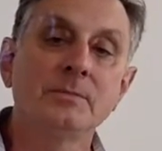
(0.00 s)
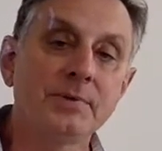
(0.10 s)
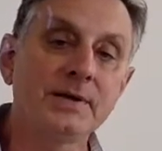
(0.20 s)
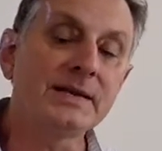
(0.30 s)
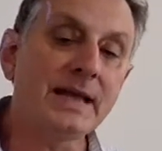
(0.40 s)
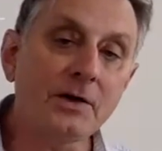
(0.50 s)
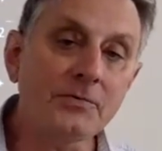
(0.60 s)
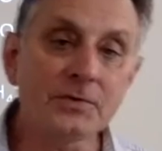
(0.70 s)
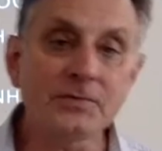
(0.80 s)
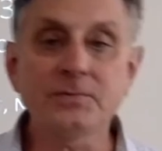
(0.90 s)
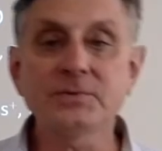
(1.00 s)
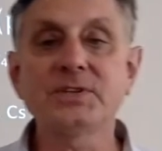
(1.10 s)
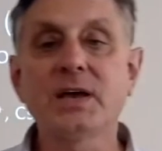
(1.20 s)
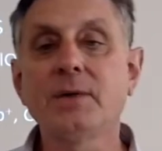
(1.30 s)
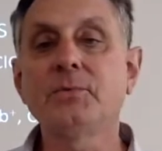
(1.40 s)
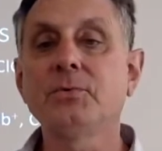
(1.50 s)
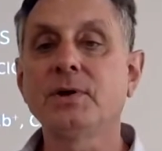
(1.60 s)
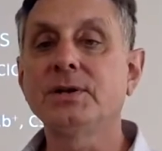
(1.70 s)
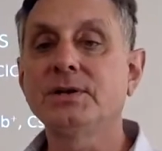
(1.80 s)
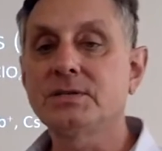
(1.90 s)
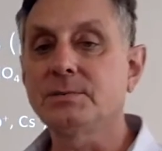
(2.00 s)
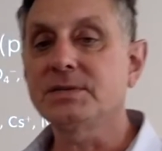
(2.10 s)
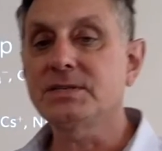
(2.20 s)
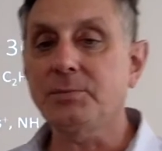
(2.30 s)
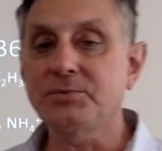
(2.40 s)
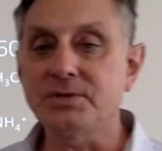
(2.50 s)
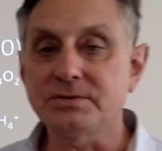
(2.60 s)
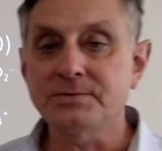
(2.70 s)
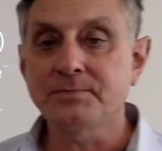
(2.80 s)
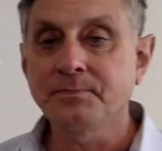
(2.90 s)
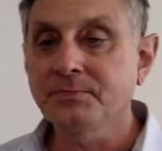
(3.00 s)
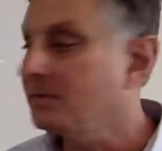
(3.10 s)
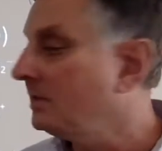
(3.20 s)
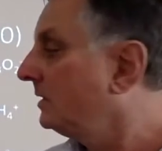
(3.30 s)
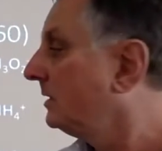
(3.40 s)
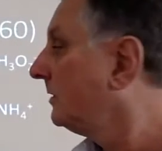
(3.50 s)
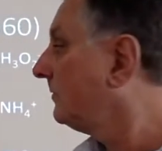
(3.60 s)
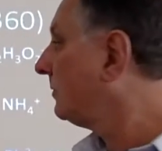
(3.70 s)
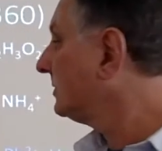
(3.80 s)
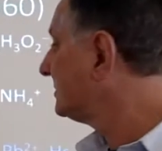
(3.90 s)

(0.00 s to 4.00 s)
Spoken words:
But now for the first time, we run into some exceptions. For